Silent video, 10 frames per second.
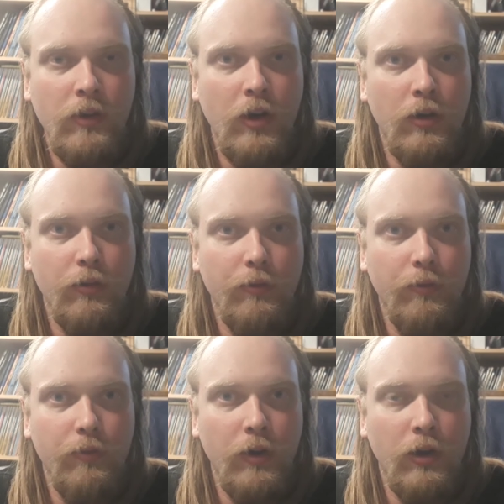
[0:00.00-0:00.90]

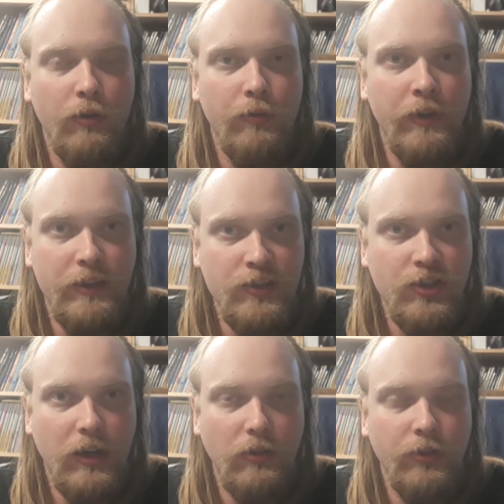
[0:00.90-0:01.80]
of his
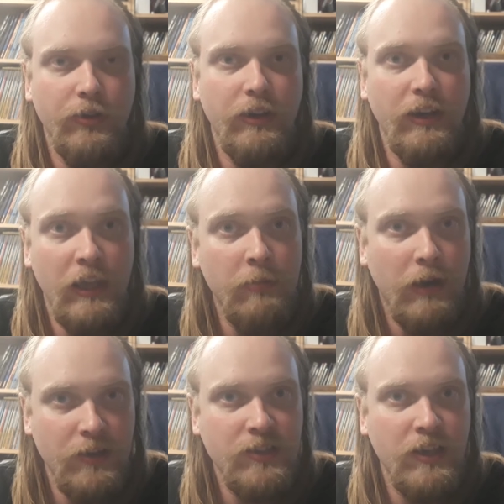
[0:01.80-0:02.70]
childhood and him
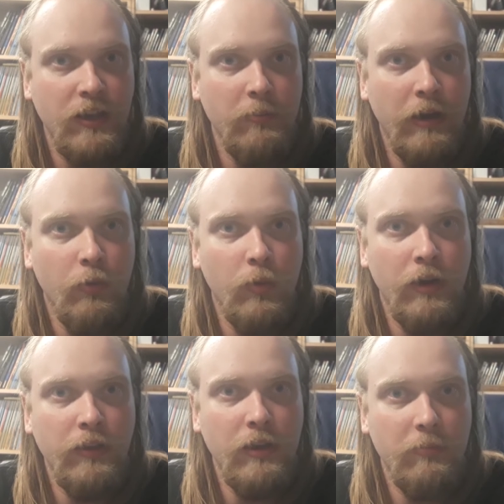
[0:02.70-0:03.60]
asking about
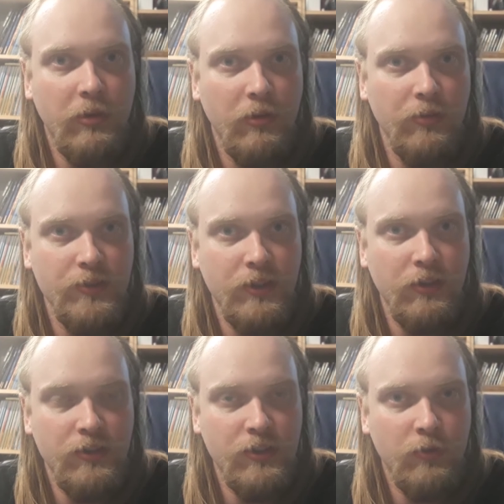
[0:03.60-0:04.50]
what the Imperials are
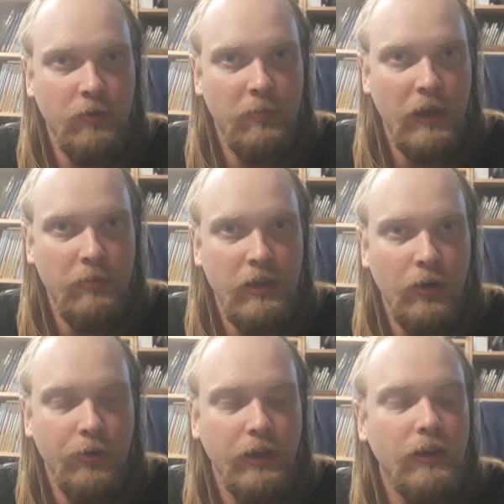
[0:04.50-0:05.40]
going to do with Baby
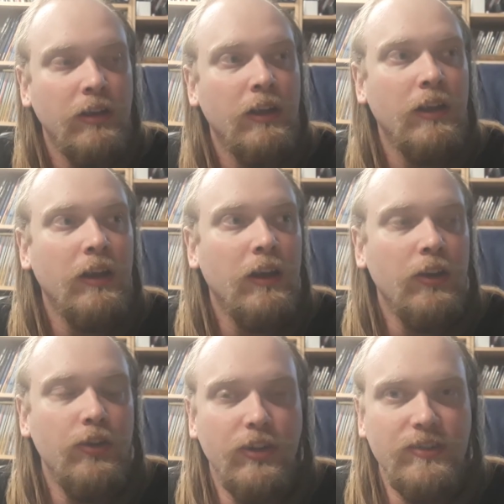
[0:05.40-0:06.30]
Yoda,
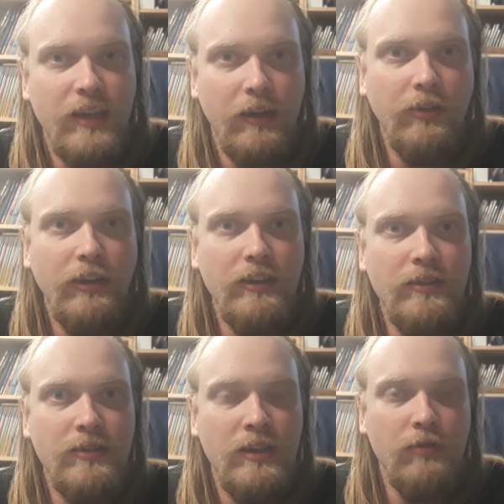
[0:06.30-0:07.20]
you can tell that
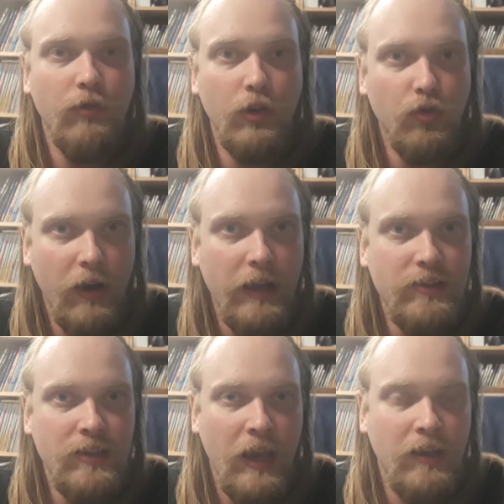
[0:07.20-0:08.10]
he
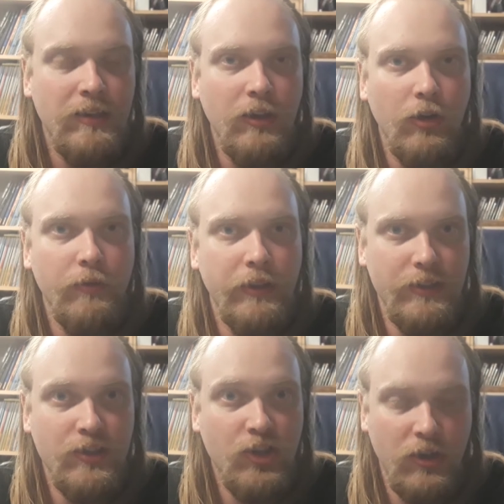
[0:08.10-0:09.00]
regrets handing over
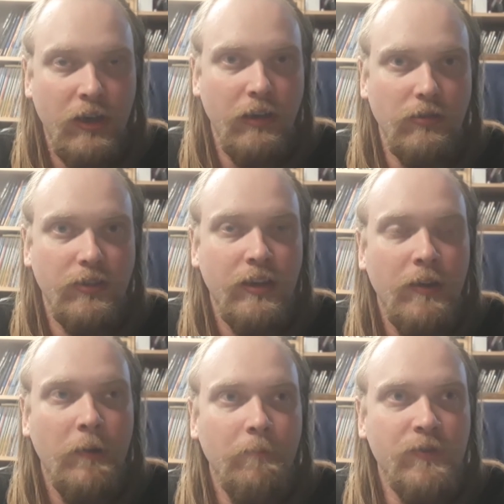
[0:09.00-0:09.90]
this child
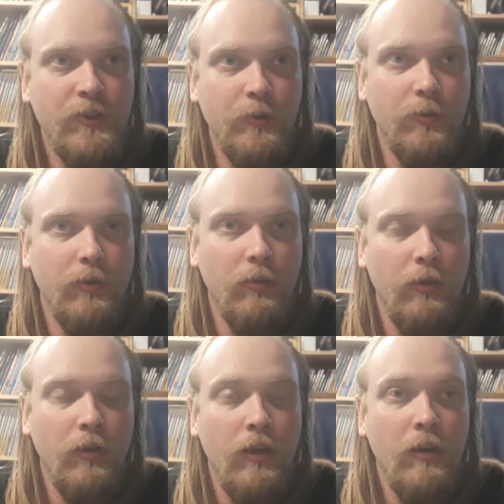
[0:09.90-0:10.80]
to
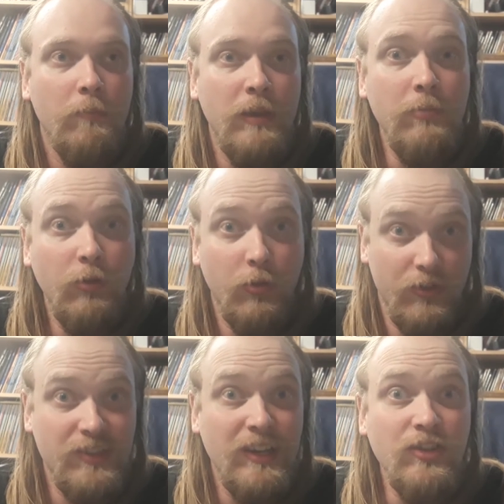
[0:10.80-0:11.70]
people who are
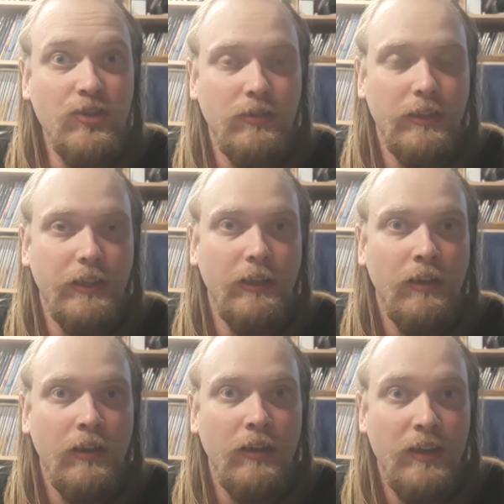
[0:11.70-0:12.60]
essentially
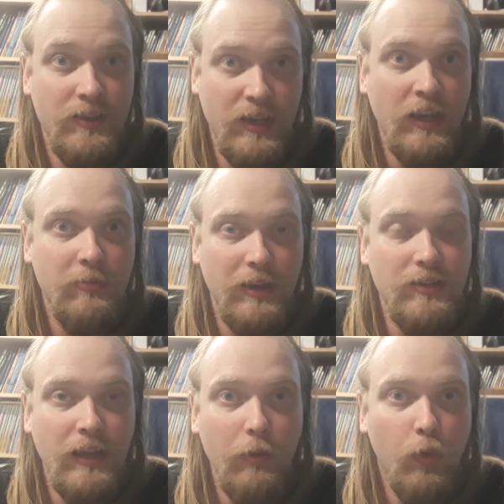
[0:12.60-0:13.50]
his
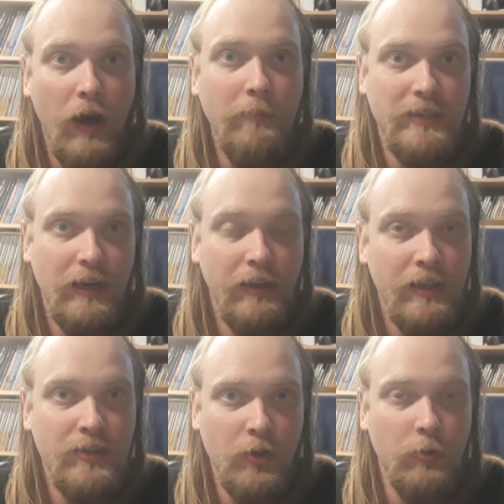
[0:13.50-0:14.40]
enemies. They wiped out
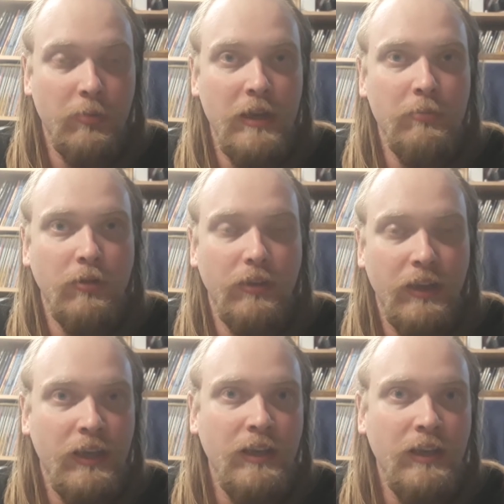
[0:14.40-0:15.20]
his own people, and